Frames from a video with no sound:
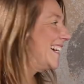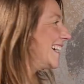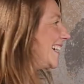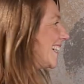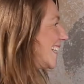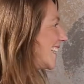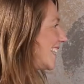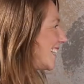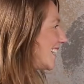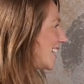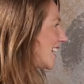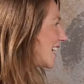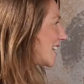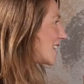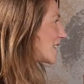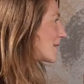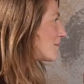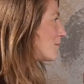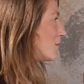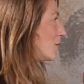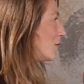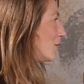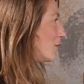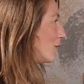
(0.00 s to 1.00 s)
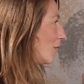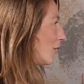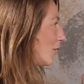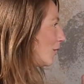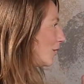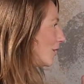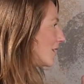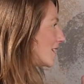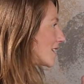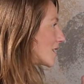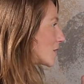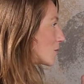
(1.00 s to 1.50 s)
uh, let's move
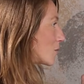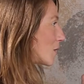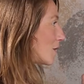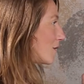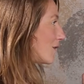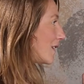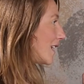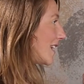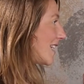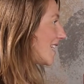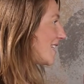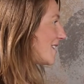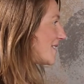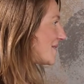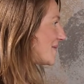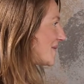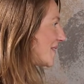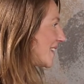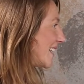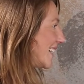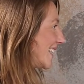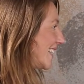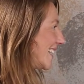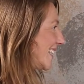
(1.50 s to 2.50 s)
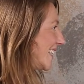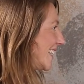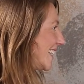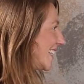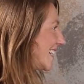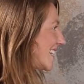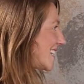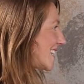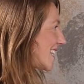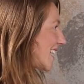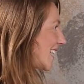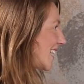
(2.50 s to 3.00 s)
on swiftly.
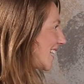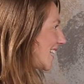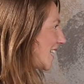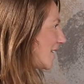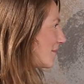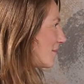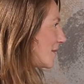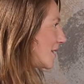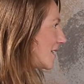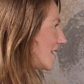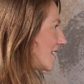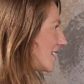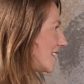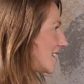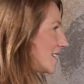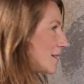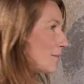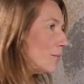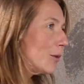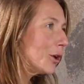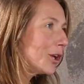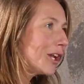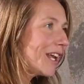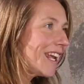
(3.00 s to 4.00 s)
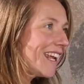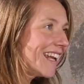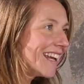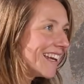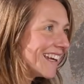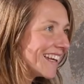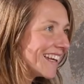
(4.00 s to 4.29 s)
Time is money.